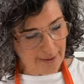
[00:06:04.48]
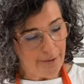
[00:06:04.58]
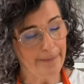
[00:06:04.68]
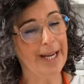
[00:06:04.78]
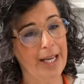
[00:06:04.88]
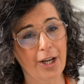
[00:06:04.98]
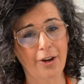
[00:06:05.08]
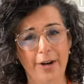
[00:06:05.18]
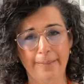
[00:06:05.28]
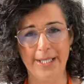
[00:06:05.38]
we're making a
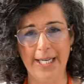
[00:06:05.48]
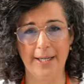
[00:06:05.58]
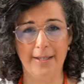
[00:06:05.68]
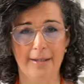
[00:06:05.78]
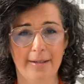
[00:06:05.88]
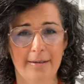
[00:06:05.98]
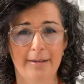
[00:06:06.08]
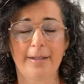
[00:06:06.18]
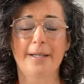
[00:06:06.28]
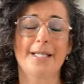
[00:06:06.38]
cucumber salad.
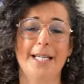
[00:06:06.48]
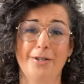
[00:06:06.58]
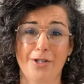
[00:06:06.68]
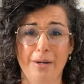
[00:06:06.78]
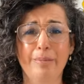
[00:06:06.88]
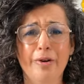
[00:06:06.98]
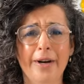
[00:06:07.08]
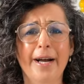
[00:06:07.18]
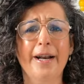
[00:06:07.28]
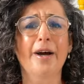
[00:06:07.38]
Sounds so
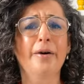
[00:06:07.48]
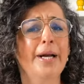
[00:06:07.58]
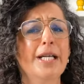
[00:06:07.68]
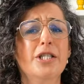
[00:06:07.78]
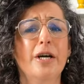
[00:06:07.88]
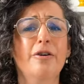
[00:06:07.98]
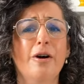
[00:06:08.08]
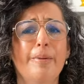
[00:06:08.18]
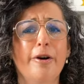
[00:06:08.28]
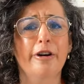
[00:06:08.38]
boring, I know. It's so
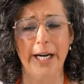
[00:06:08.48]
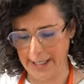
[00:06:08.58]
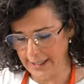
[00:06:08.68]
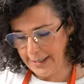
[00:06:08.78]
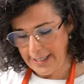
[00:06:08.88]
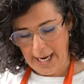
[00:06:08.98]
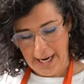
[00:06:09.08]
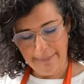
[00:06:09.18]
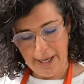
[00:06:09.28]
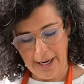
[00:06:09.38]
not boring.
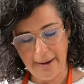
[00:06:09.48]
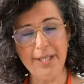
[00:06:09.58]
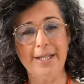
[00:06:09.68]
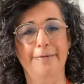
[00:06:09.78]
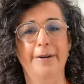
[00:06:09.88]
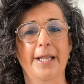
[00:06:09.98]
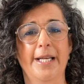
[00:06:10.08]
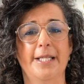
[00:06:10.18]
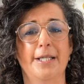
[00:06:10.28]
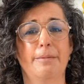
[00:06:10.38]
I'm stuffing
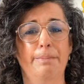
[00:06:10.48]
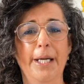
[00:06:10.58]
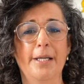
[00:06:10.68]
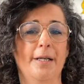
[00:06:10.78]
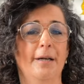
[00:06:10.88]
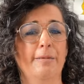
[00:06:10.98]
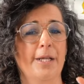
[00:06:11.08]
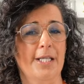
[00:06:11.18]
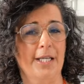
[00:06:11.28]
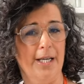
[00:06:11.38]
this into pita with
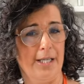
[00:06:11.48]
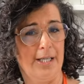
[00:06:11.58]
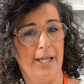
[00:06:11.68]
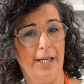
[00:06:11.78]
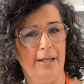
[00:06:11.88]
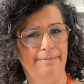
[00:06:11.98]
a skirt steak,